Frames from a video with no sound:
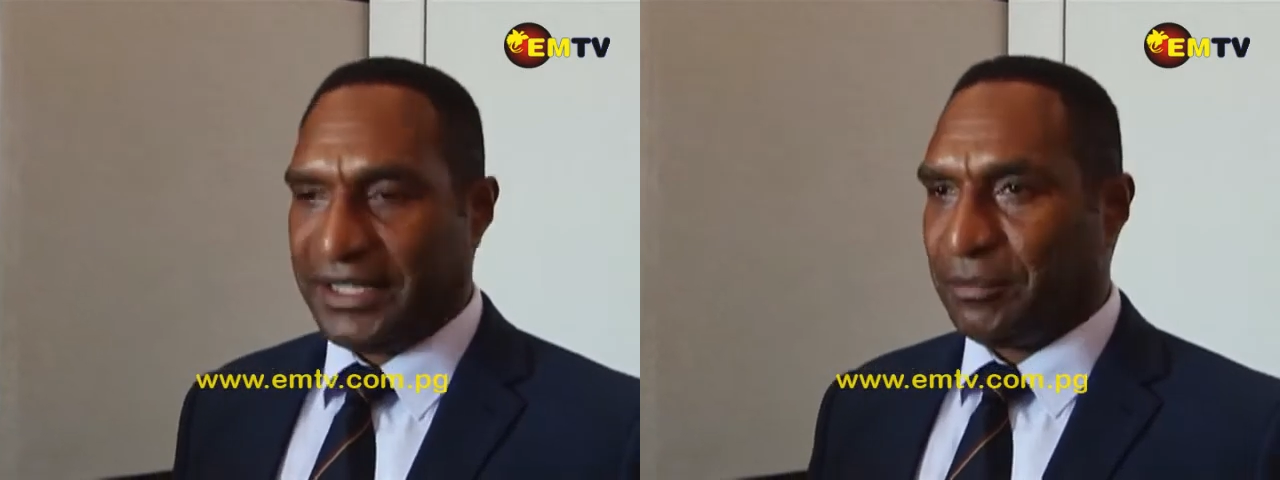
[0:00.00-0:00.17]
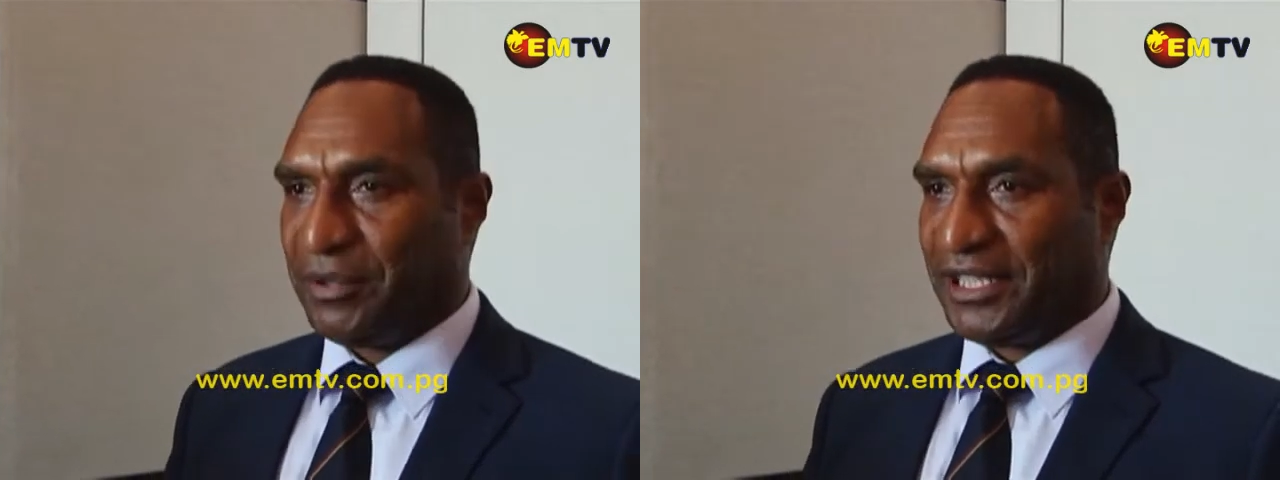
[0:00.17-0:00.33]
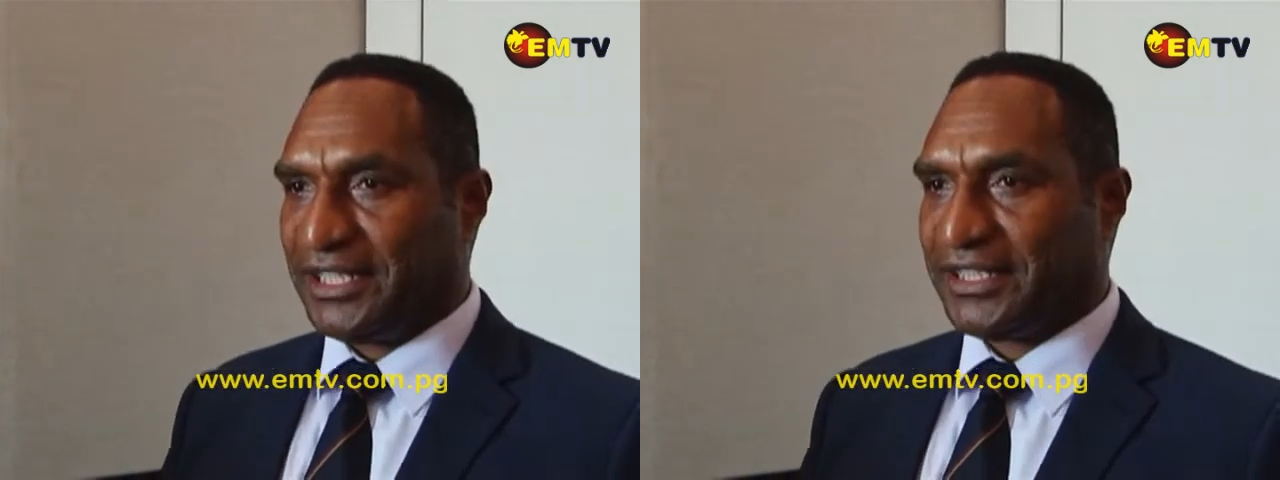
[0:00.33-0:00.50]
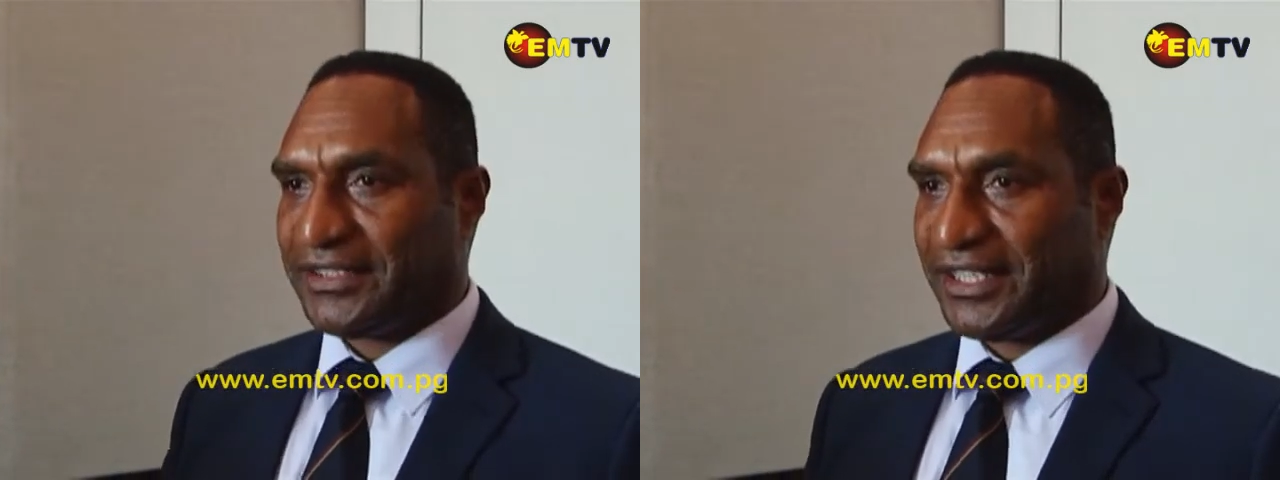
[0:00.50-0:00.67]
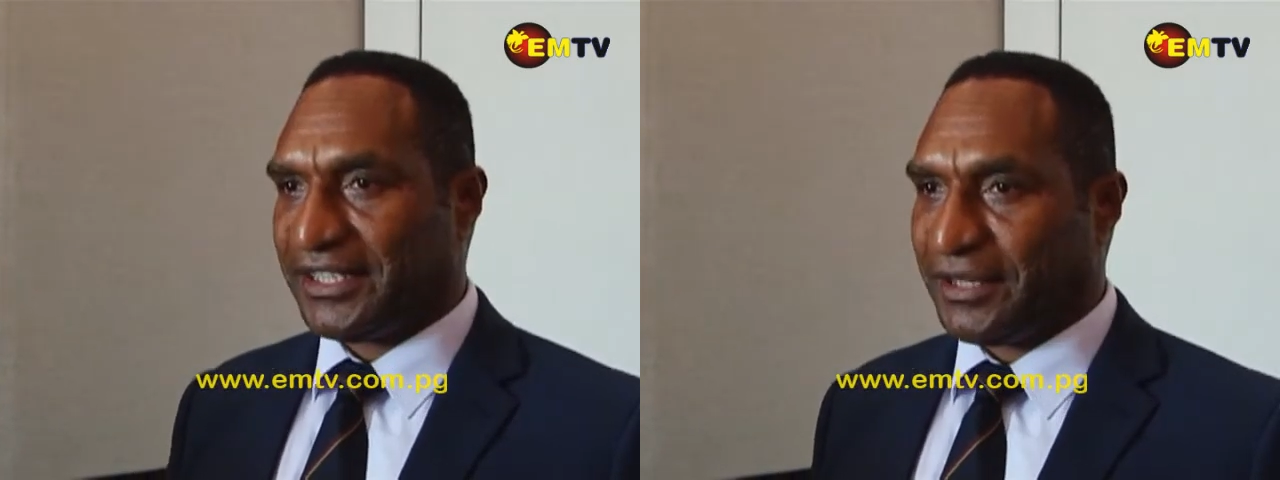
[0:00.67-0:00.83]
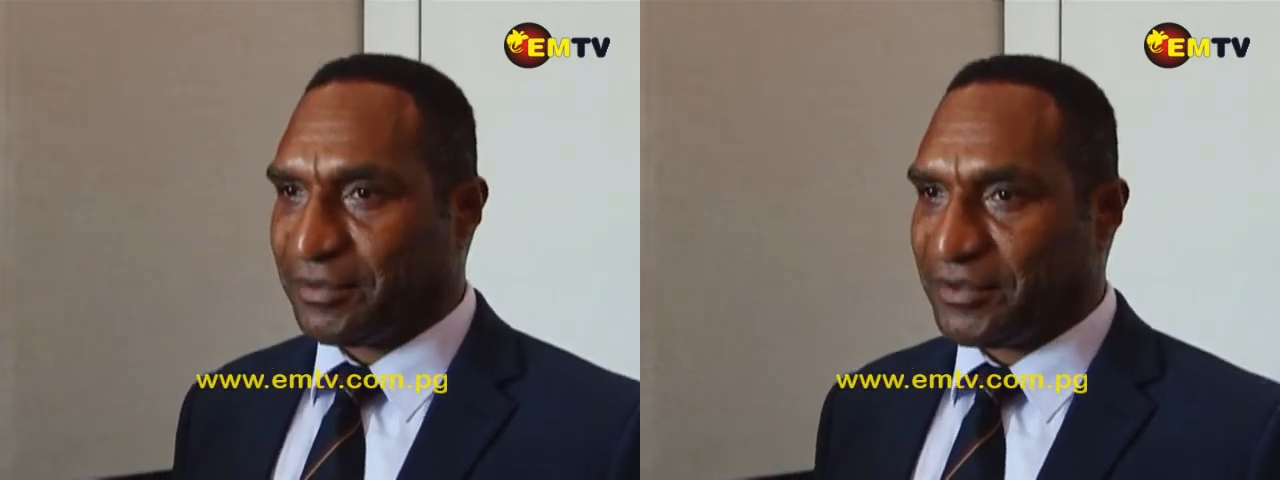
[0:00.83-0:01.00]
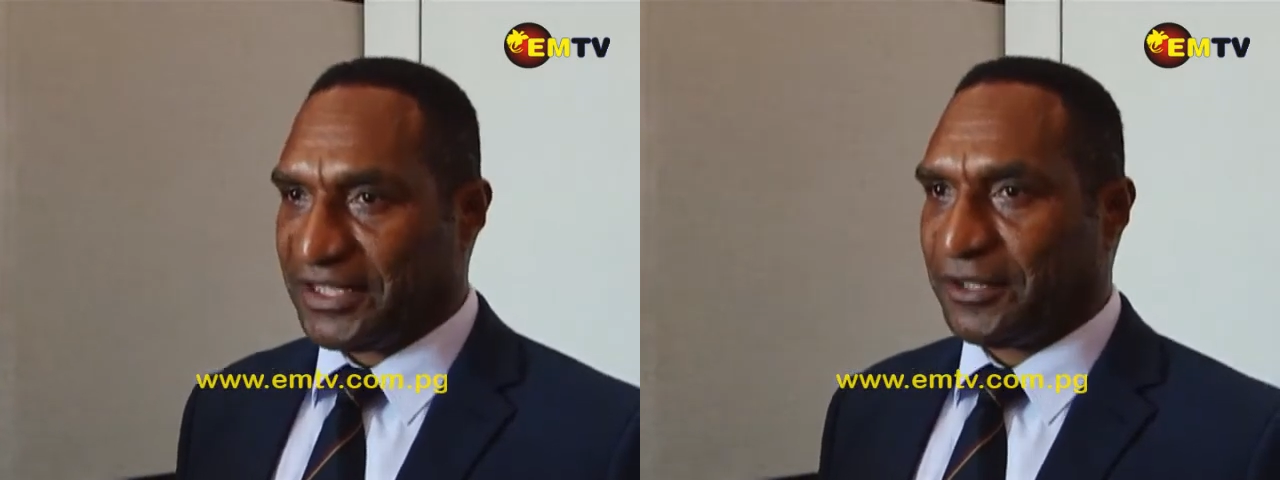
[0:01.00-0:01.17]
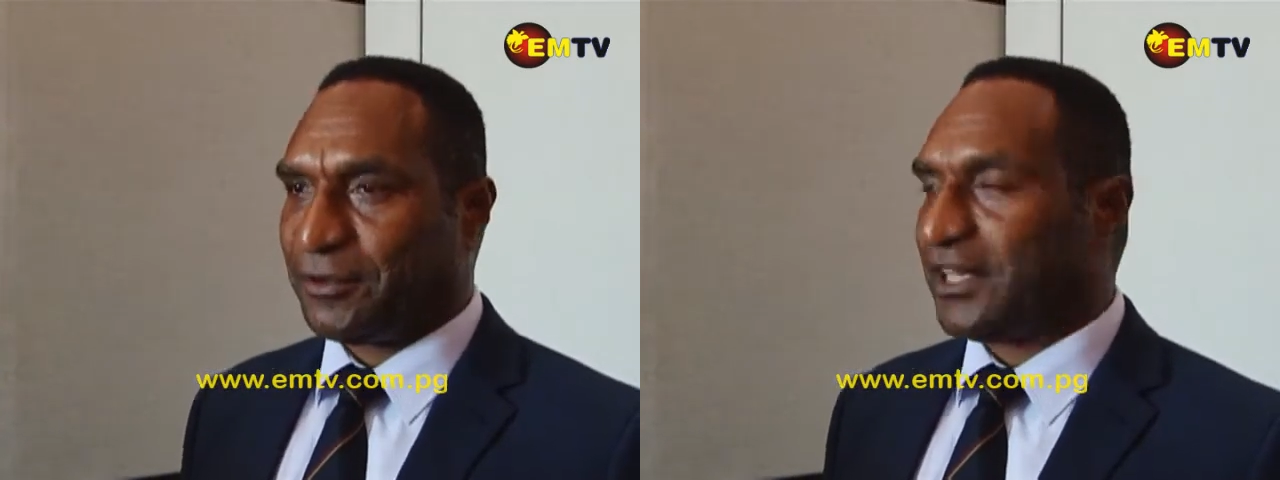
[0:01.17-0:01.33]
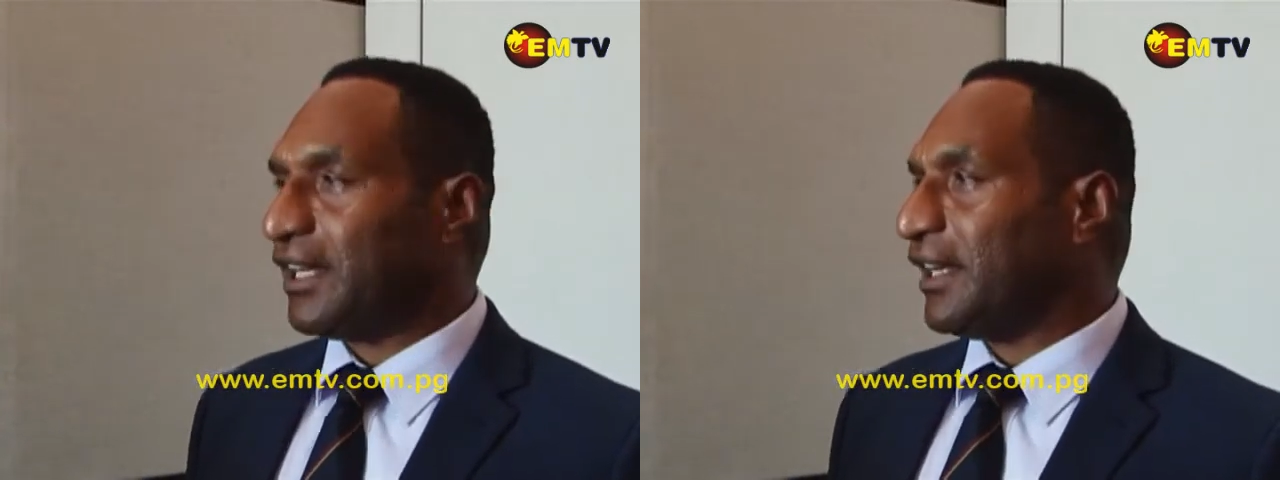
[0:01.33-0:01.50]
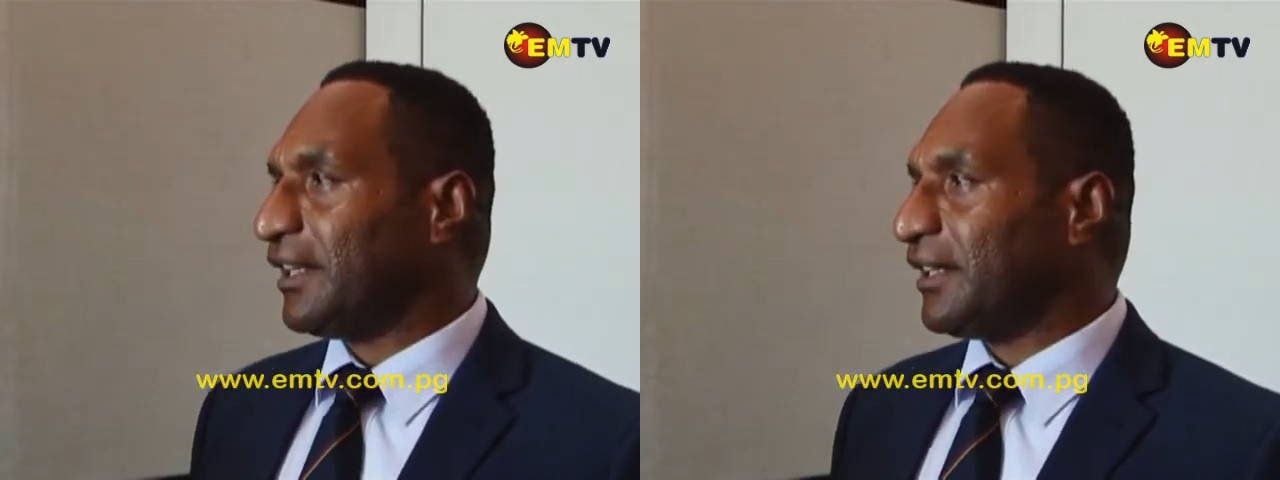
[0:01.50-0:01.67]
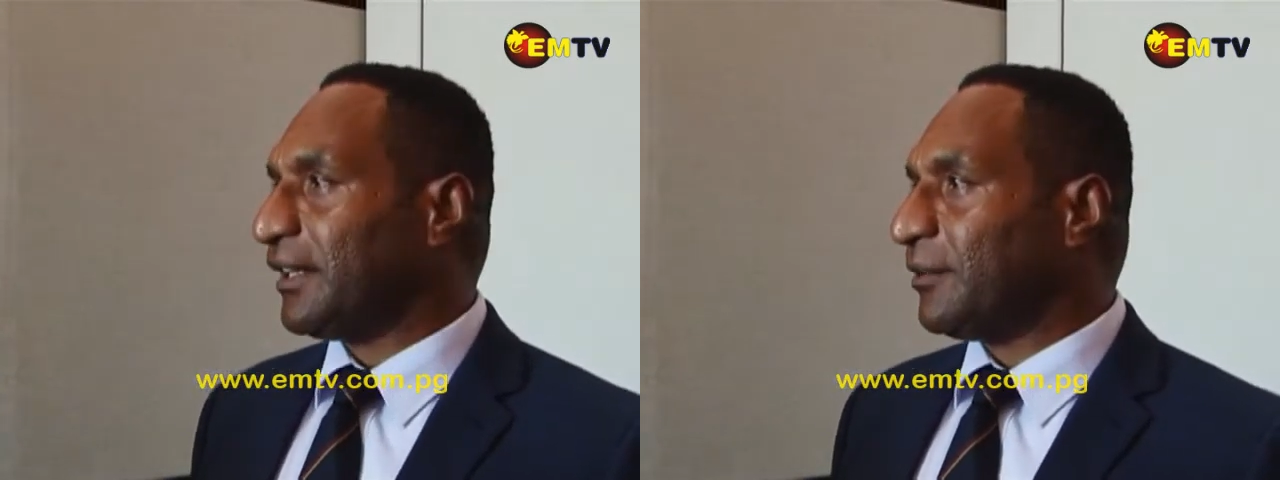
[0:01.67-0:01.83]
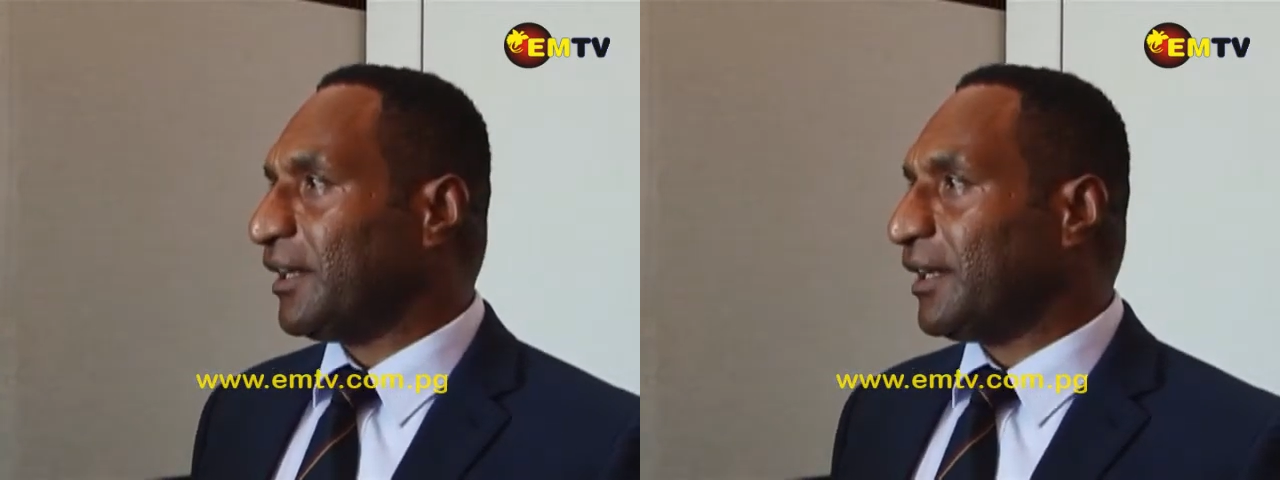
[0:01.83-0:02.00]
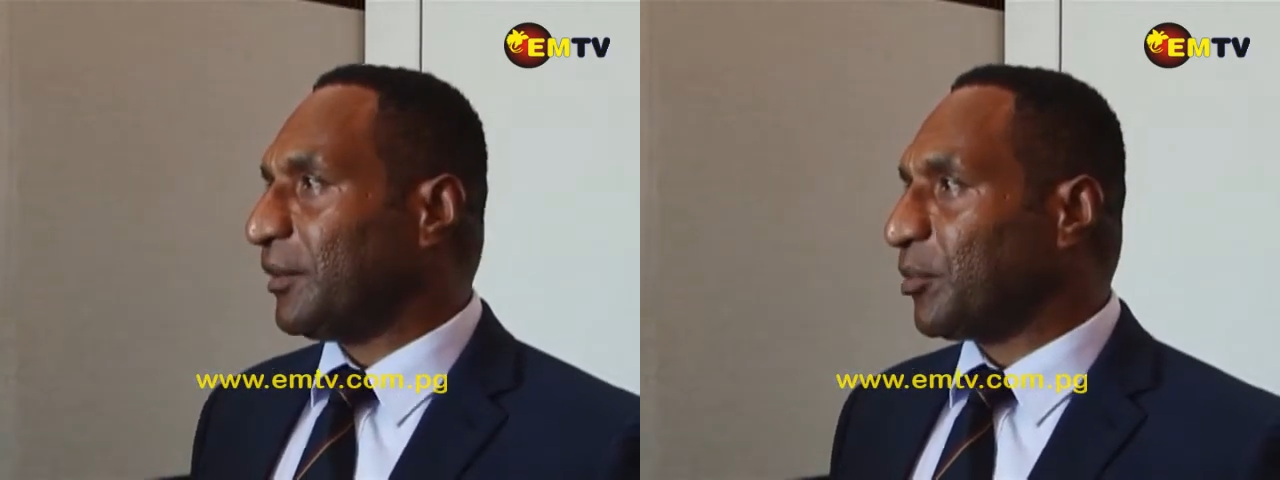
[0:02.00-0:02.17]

building setups in our